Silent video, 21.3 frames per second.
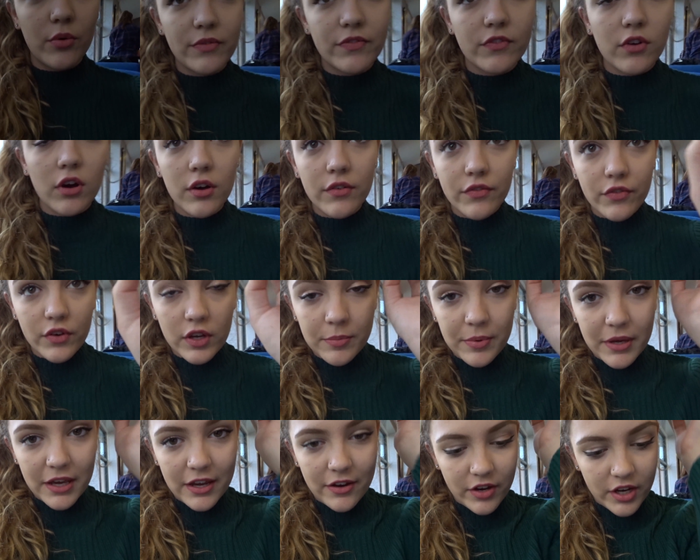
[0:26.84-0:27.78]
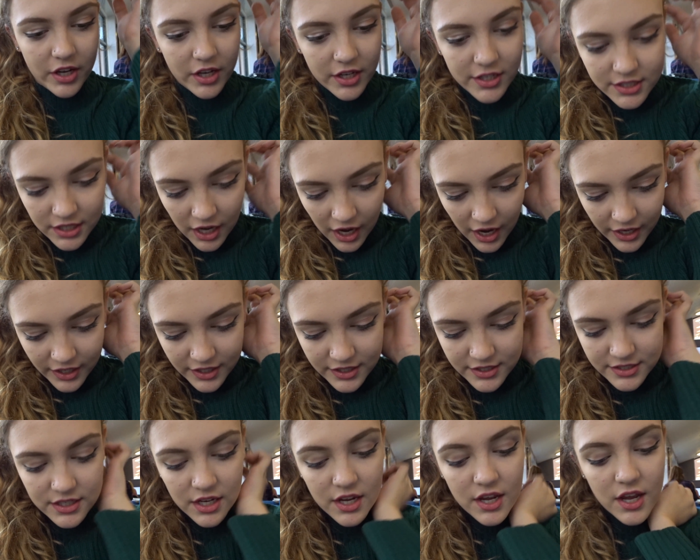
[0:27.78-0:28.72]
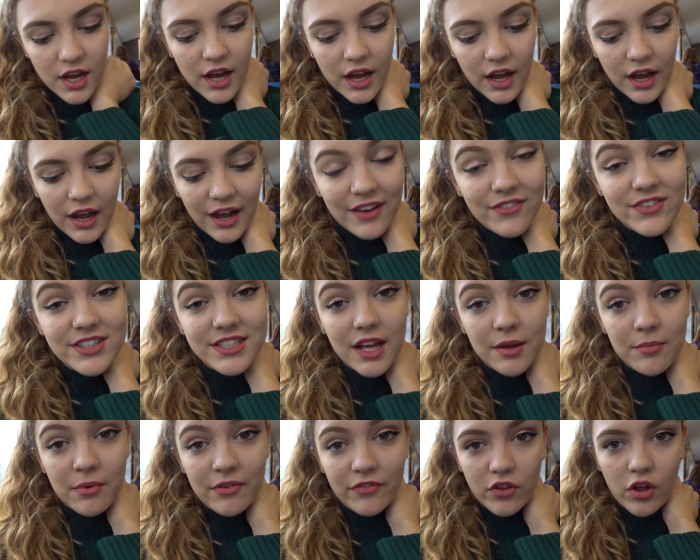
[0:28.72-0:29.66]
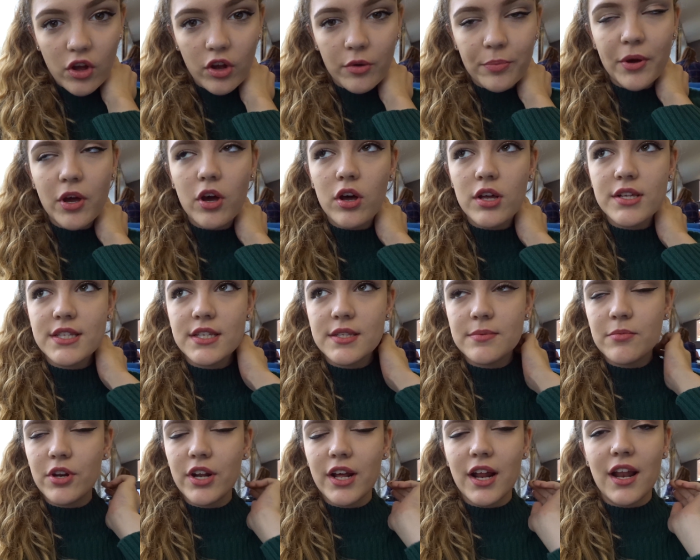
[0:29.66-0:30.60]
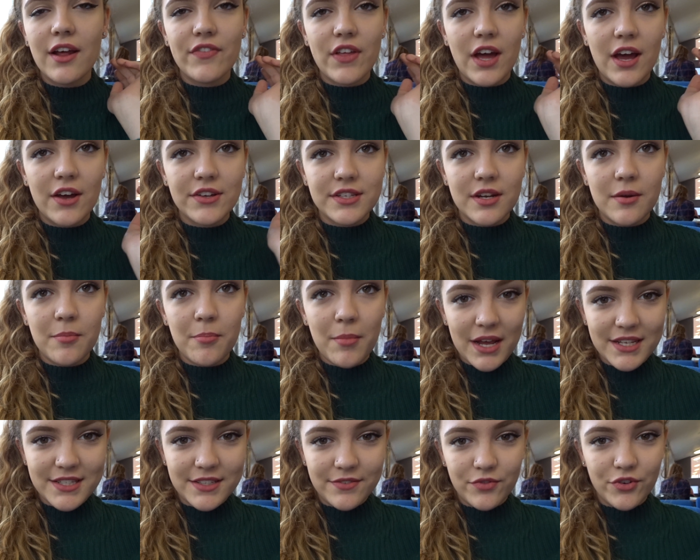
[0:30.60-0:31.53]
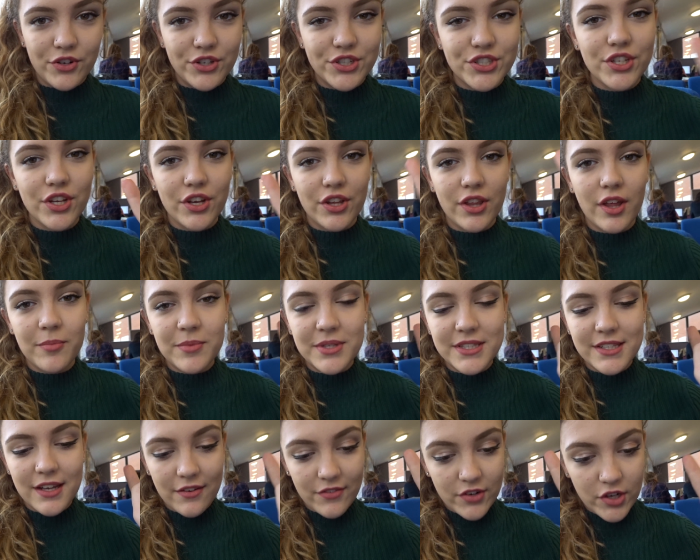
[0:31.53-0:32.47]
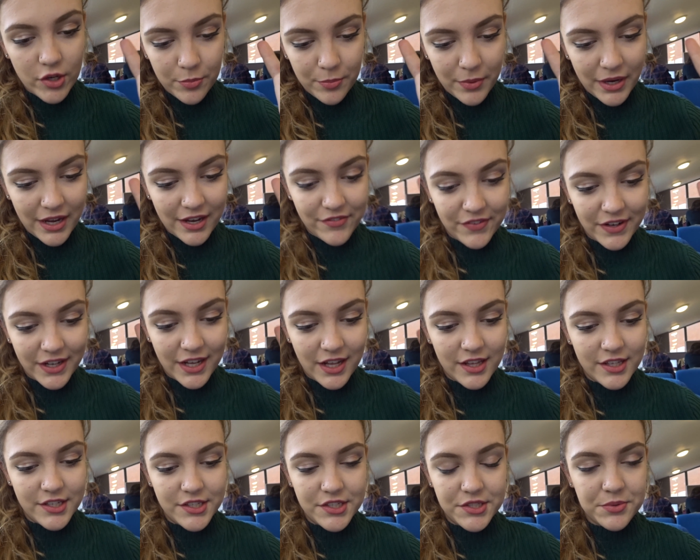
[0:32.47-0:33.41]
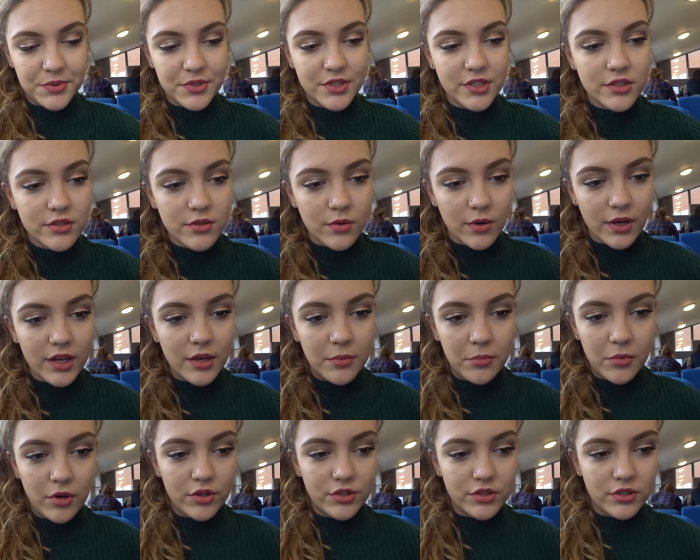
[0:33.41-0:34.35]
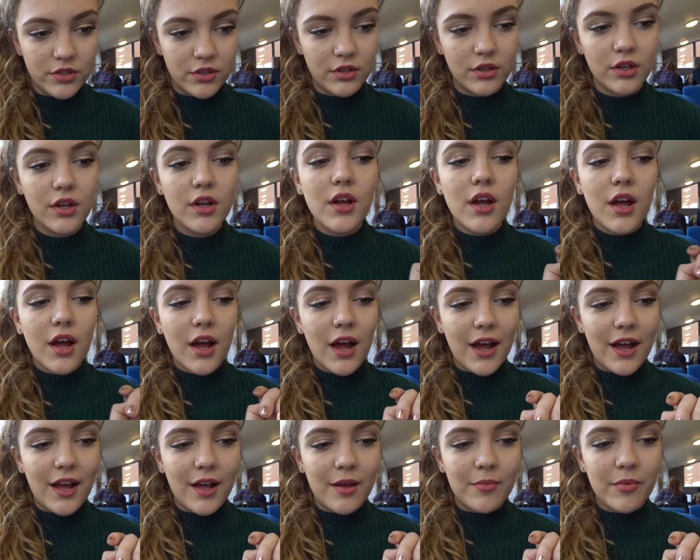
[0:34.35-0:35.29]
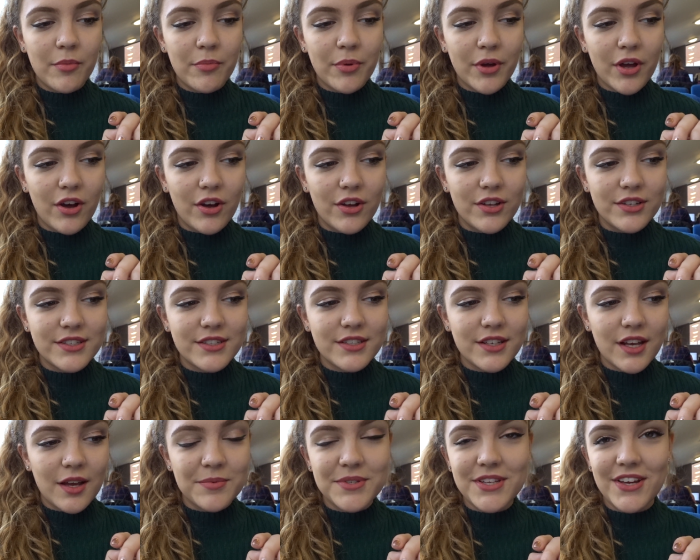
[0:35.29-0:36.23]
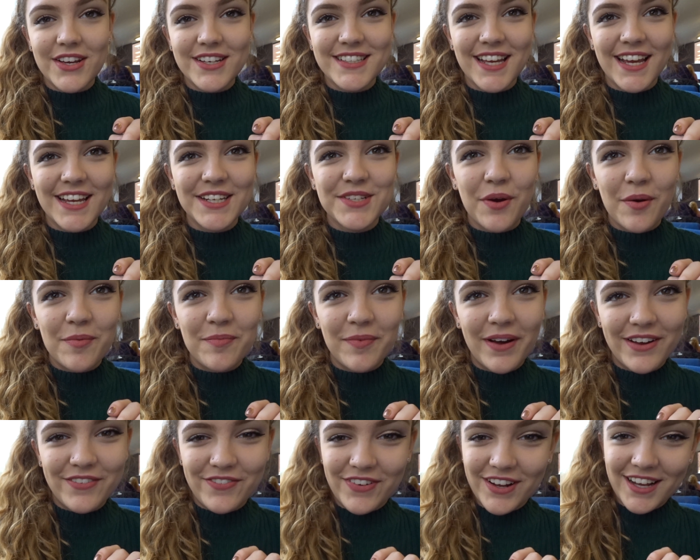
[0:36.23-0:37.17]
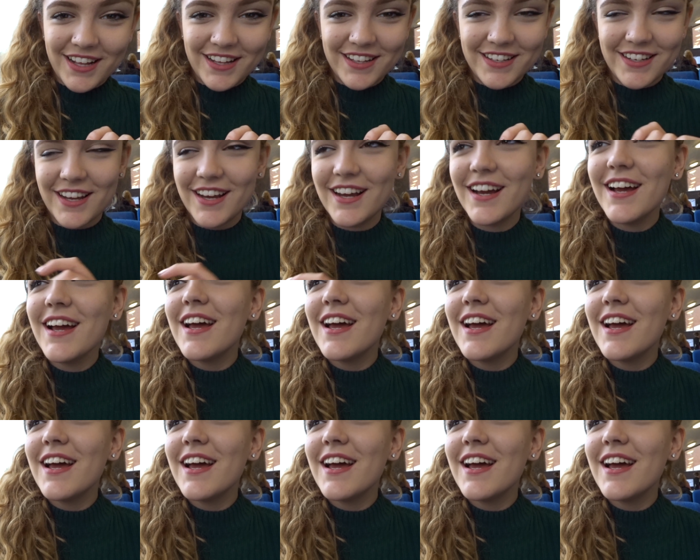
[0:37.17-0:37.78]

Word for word: we've got a free period and I haven't started my vlog because this morning I left the house in a massive rush so that means I haven't opened my advent calendars which is quite emotional um, because I'm so excited to open my advent calendar